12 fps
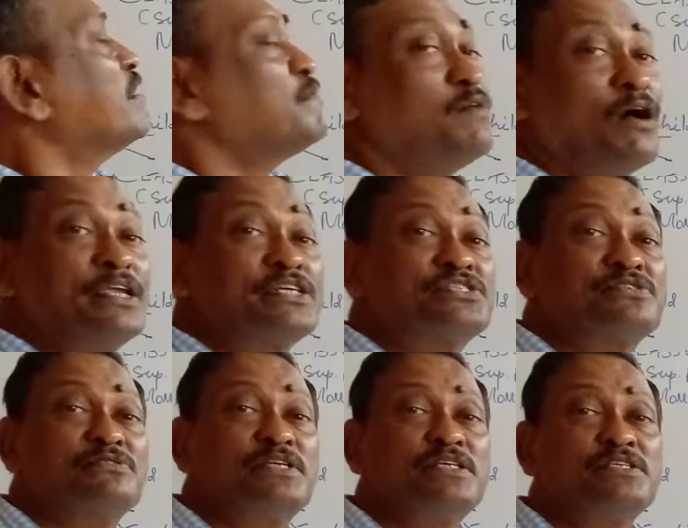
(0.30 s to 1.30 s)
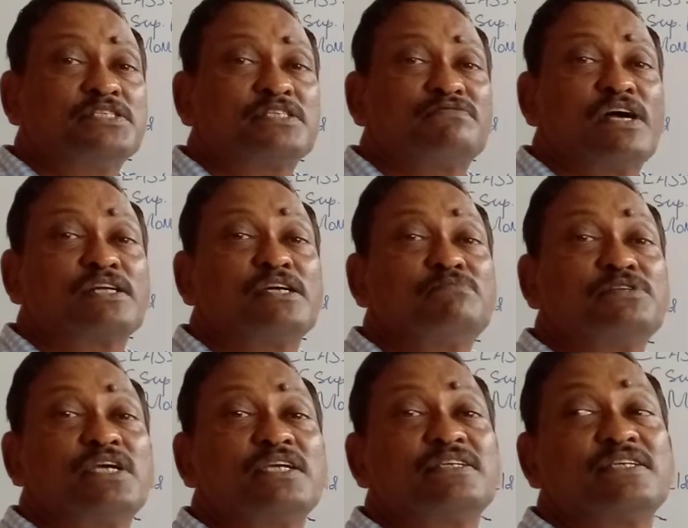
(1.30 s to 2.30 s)
Morning students, welcome to
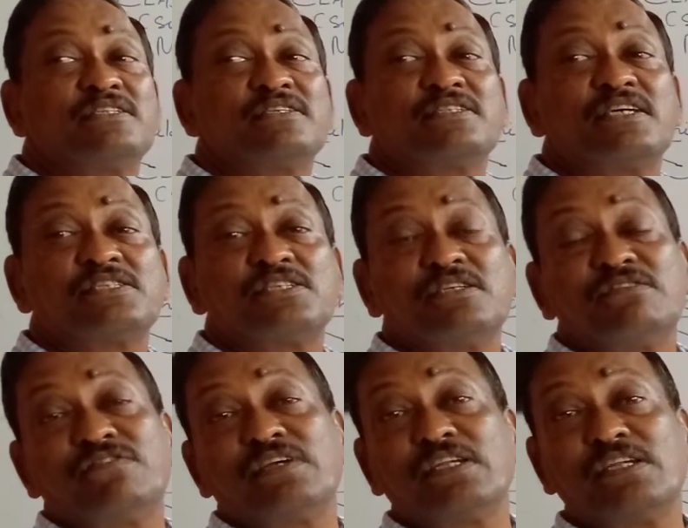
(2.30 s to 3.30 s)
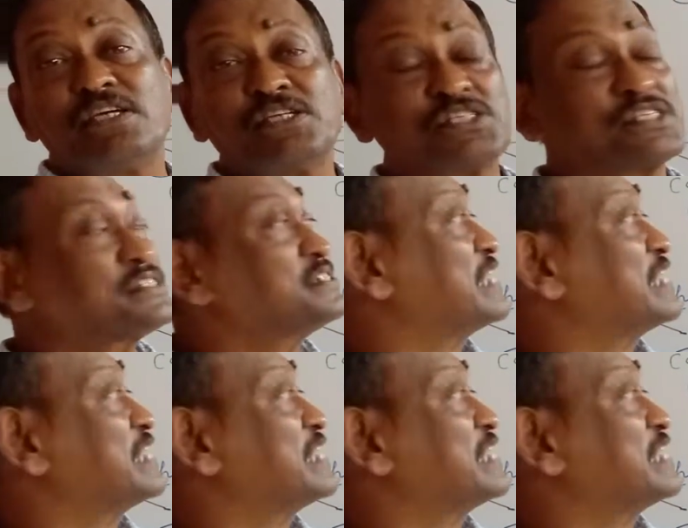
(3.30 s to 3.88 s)
yet another session of English,